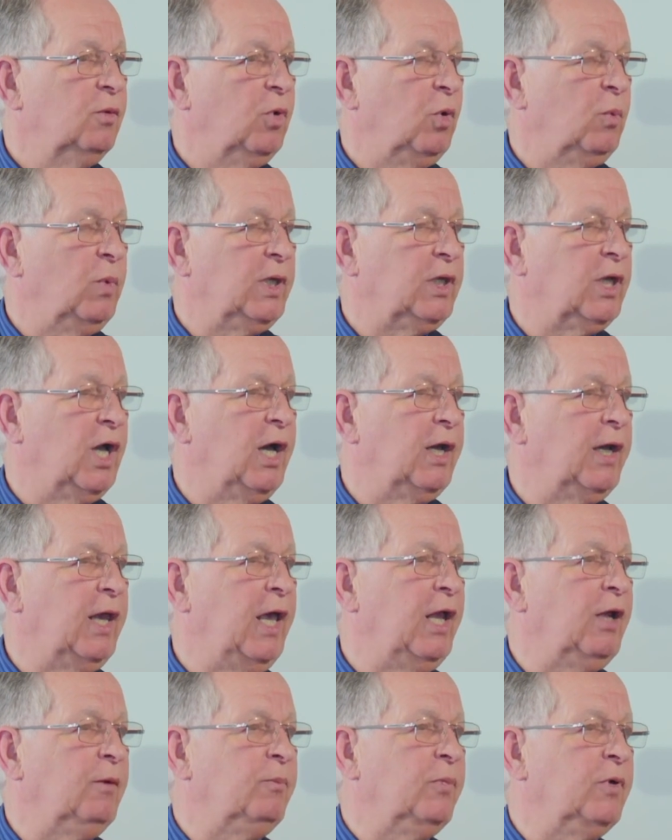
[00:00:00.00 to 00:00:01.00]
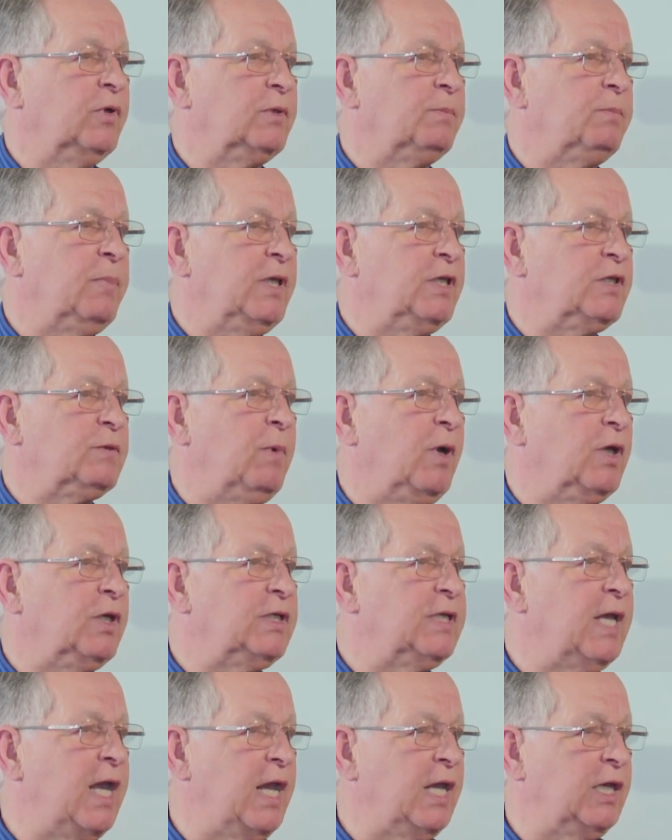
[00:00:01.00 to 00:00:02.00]
but we can't help but be
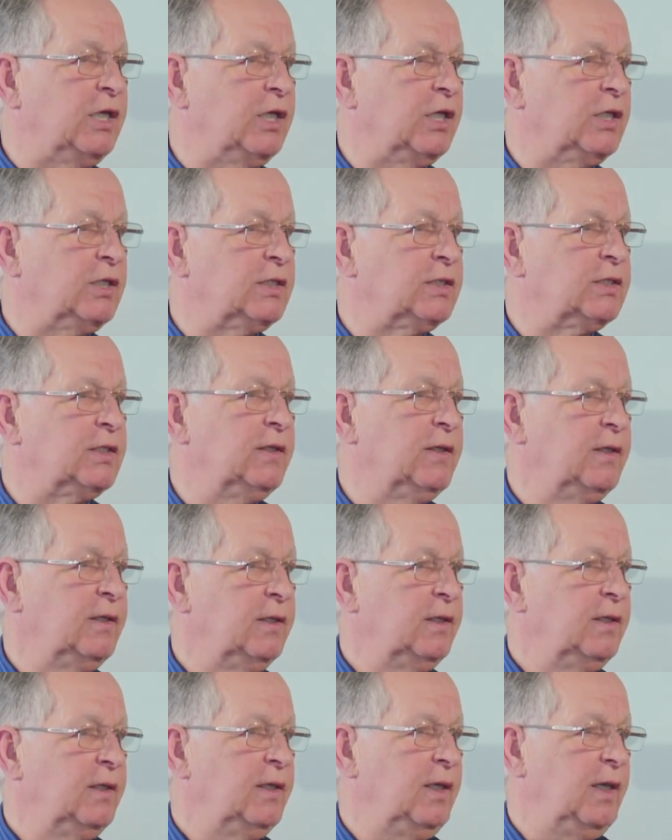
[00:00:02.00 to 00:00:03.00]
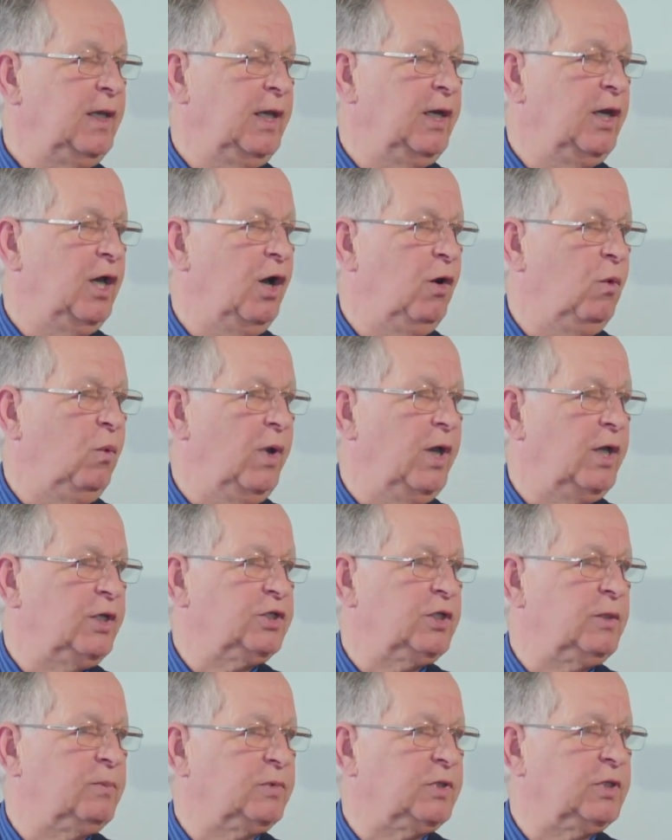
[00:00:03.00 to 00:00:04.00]
spontaneous in our
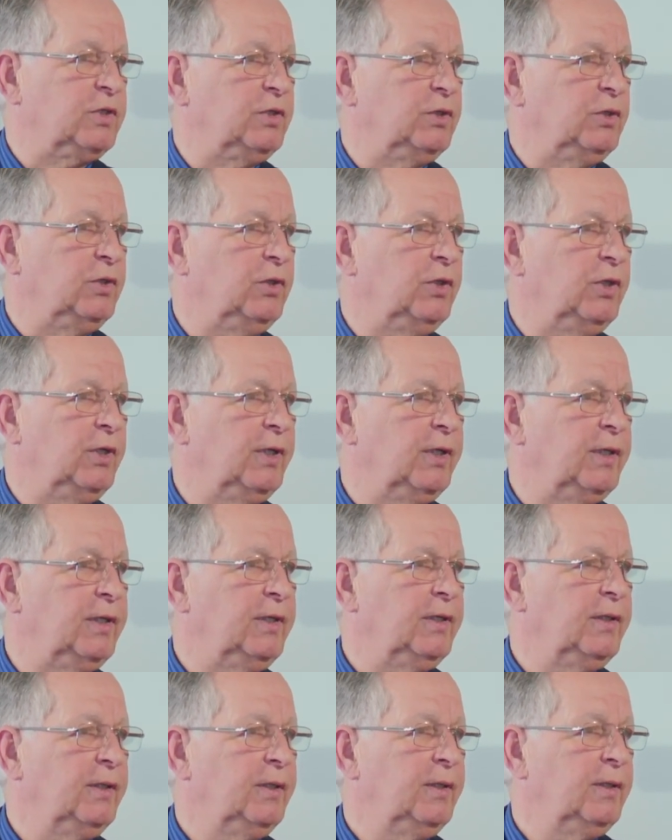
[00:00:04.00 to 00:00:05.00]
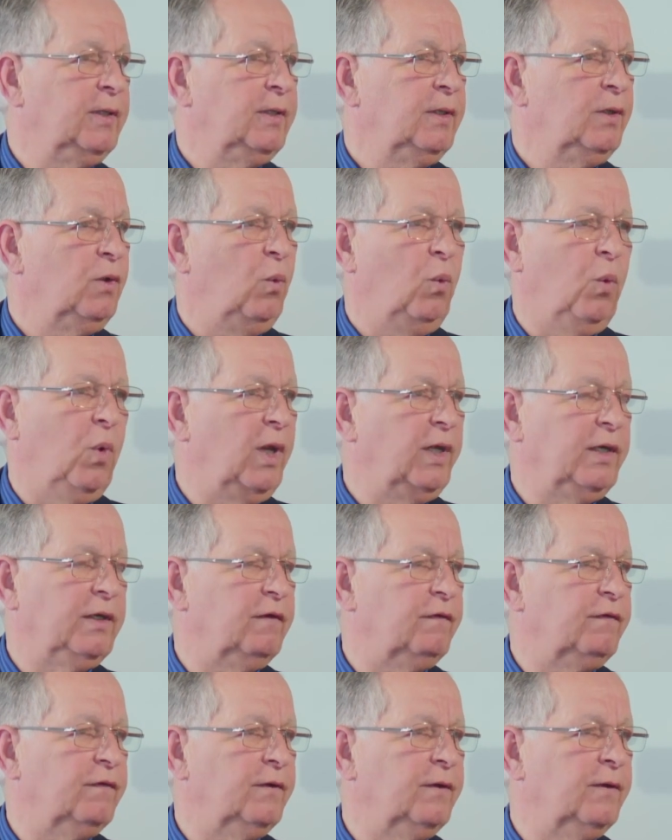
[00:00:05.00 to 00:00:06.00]
worship to the Lord.
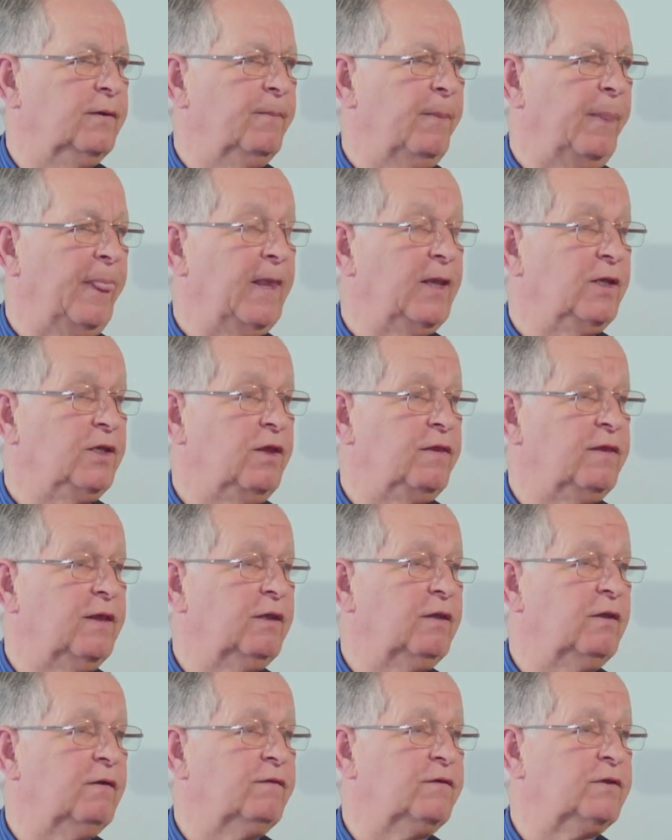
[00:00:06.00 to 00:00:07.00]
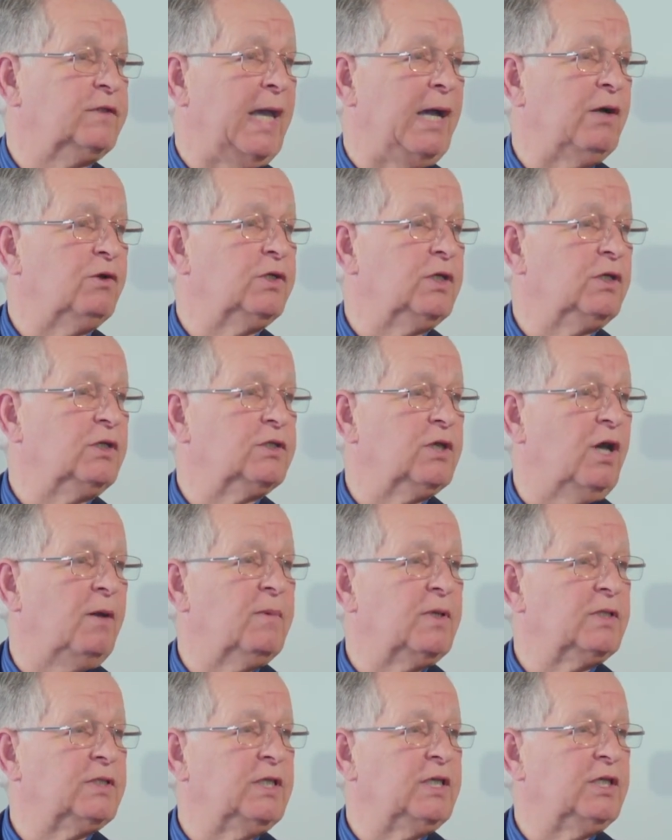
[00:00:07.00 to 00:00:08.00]
Wonderful. You think of doubting
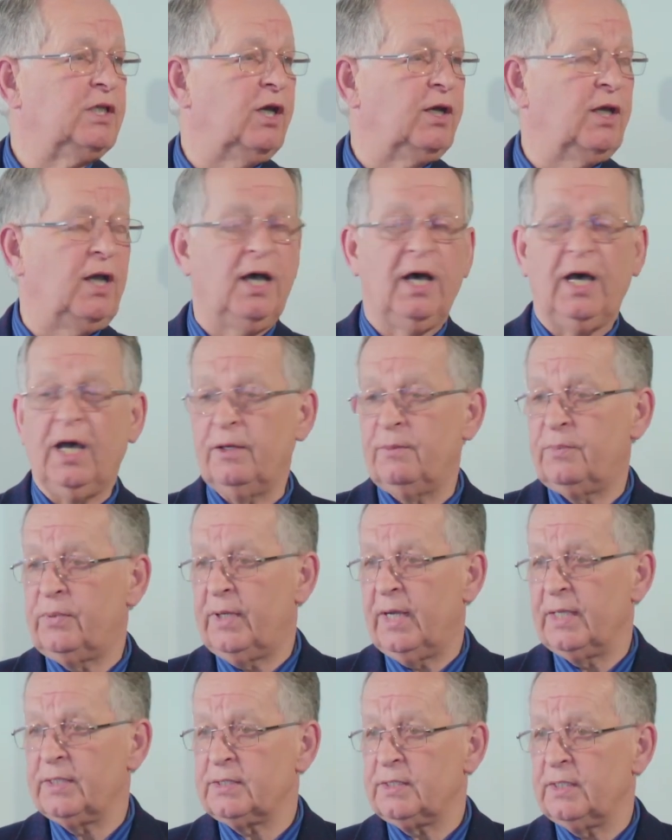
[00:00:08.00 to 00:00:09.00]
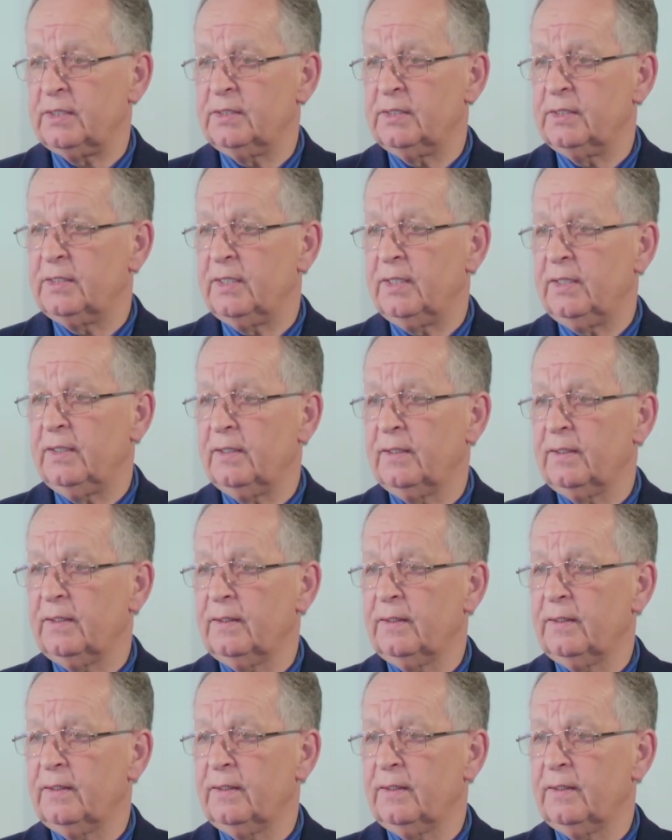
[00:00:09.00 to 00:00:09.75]
Thomas, he got a hard press, didn't he?